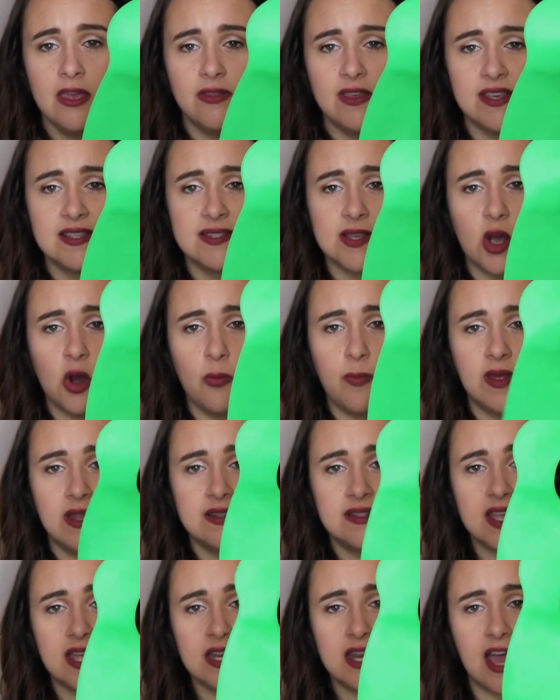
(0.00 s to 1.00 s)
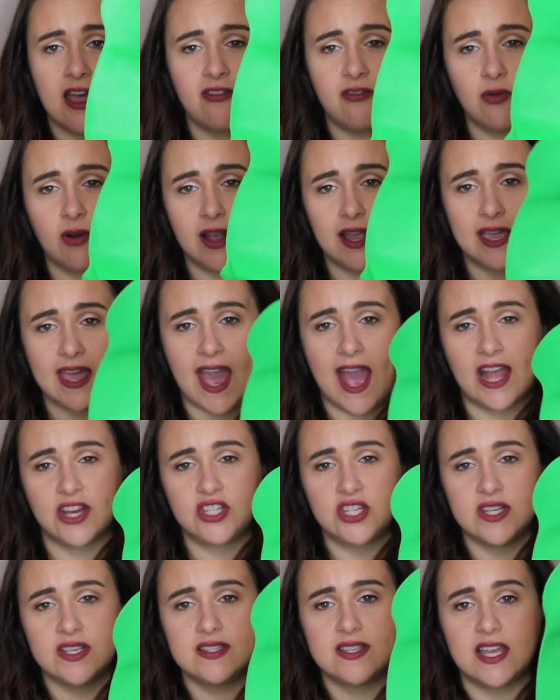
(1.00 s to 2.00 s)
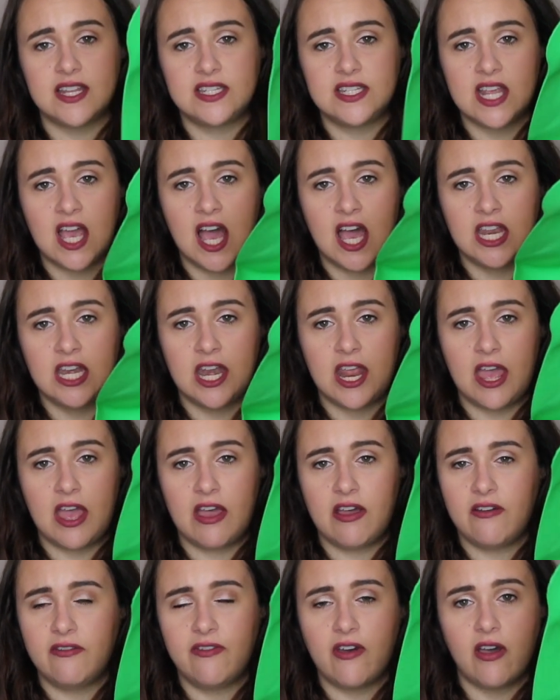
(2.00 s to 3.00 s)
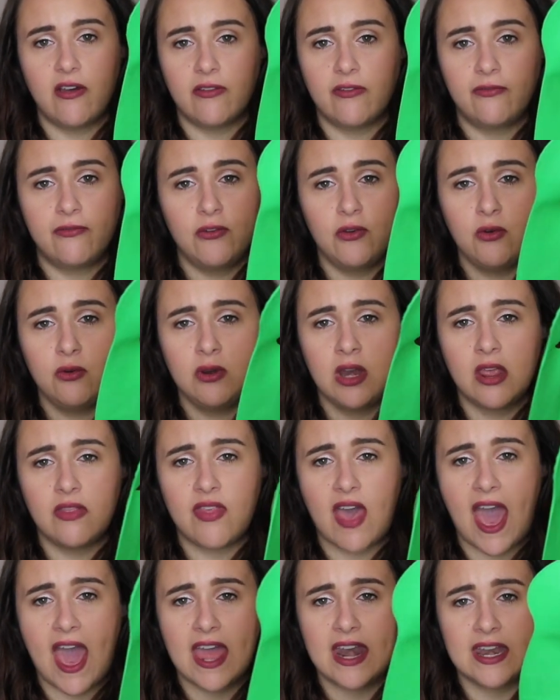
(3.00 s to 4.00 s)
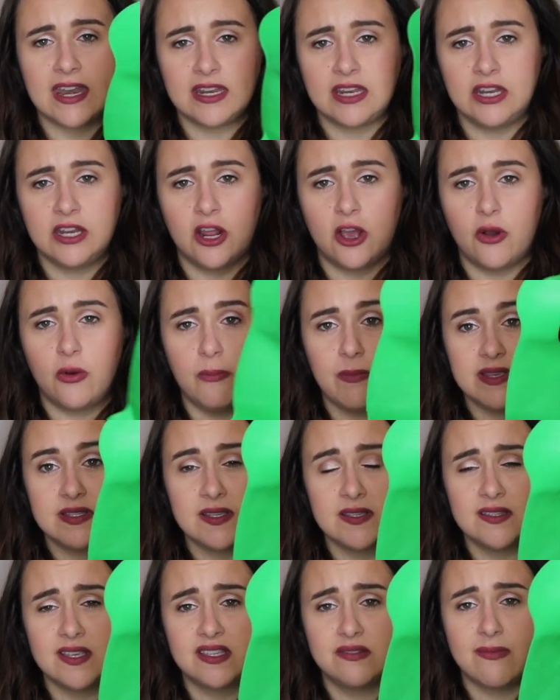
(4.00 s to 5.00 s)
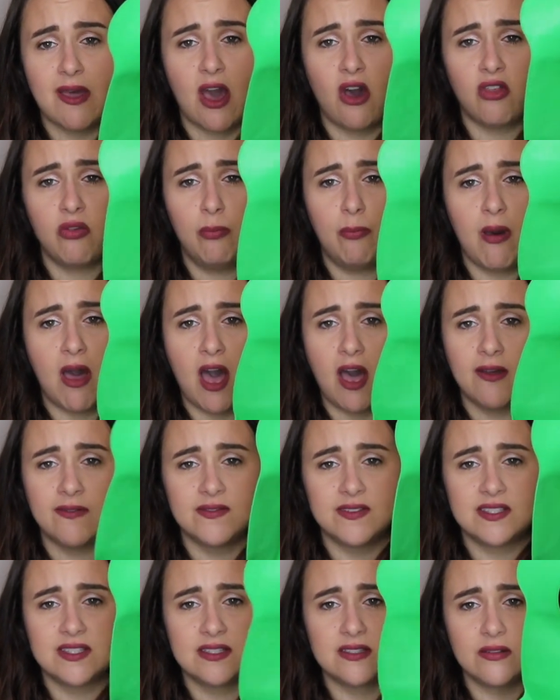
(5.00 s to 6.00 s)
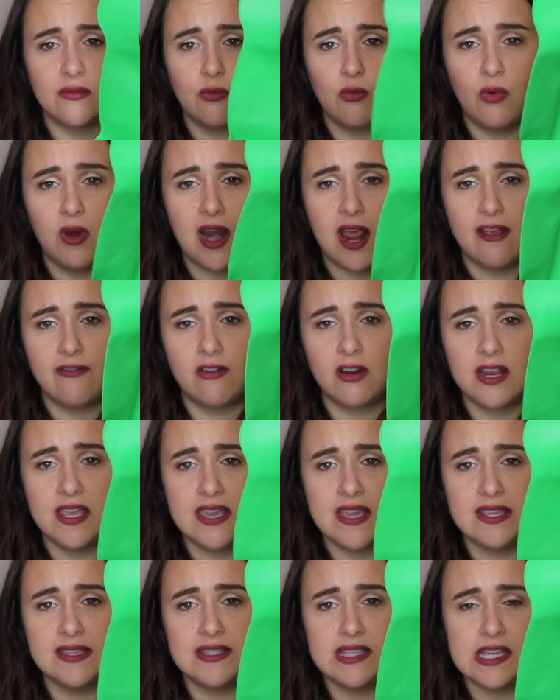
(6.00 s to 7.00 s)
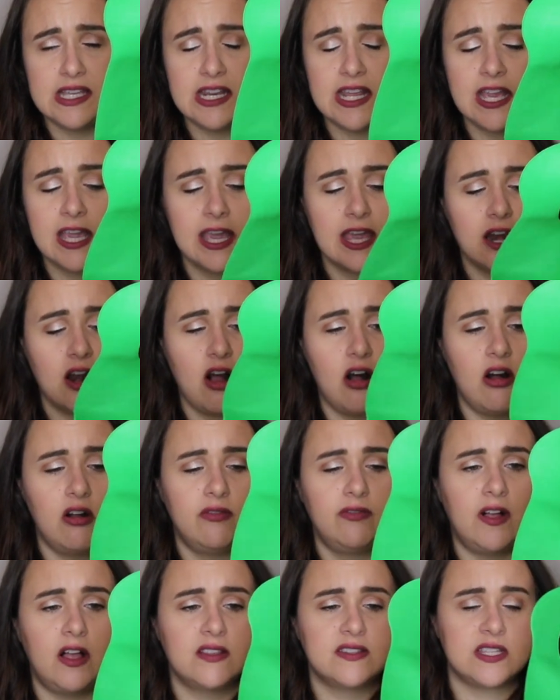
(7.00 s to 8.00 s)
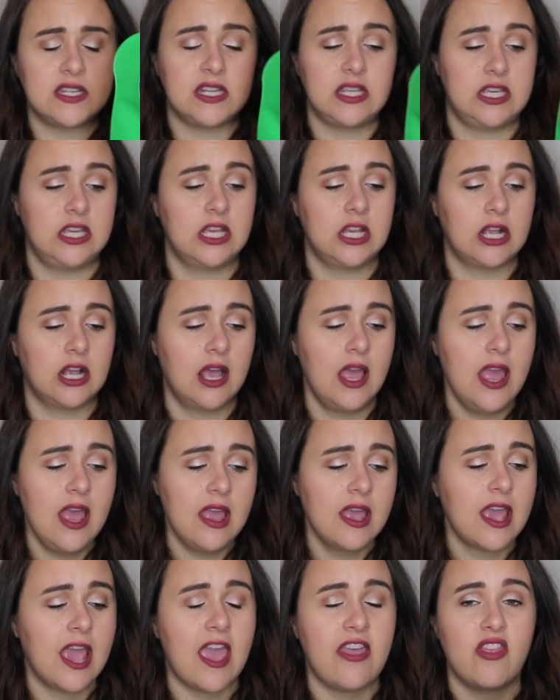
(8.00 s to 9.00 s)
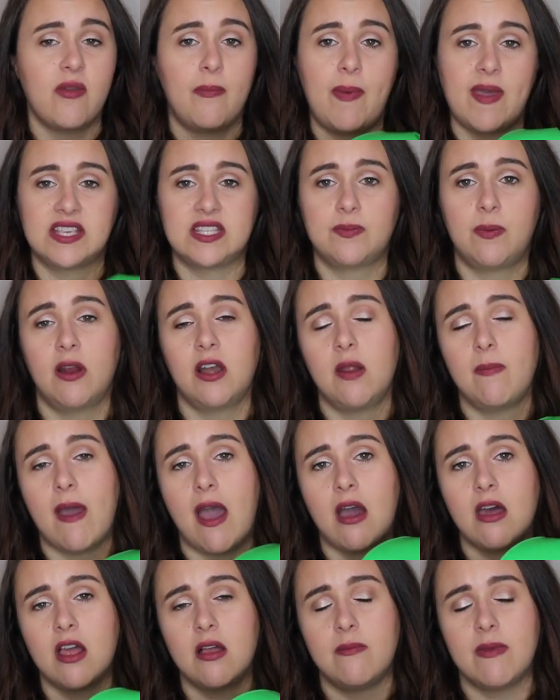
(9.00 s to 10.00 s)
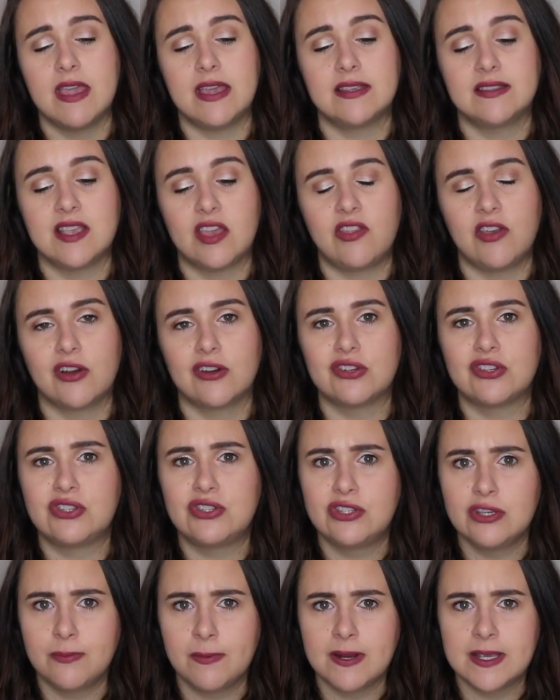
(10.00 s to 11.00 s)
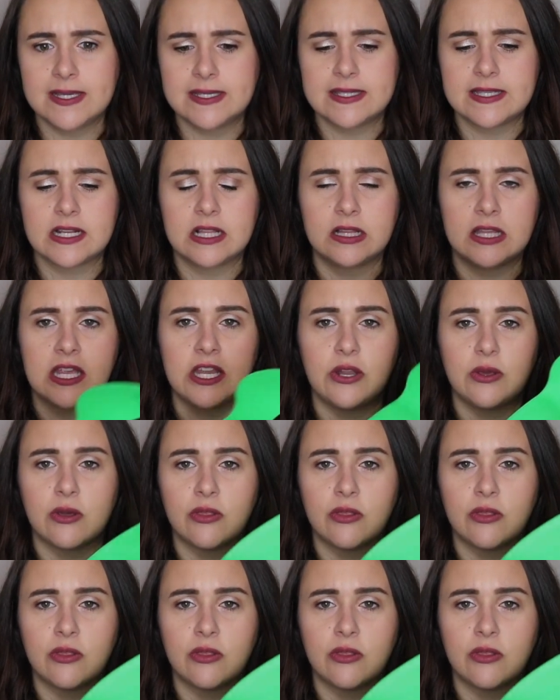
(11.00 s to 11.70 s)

This opens enough where it catches a ton of food that, you know, misses his mouth, puffs, whatever he's eating. It all falls in here. And the best part about them is that they're super easy to clean.